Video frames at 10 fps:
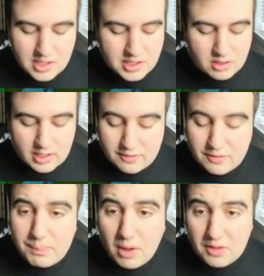the little like
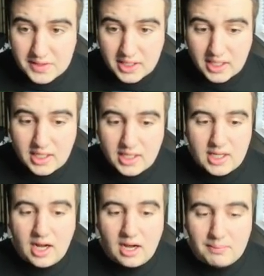football thingy,
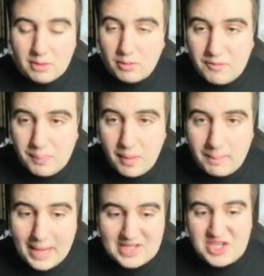little football
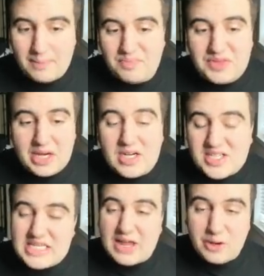basket. There is
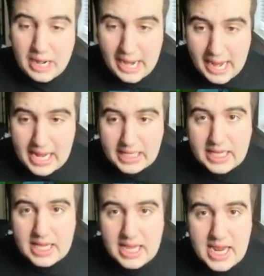another egg
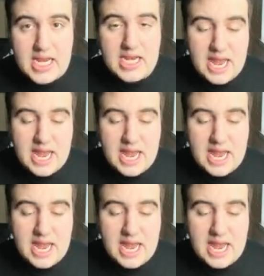hidden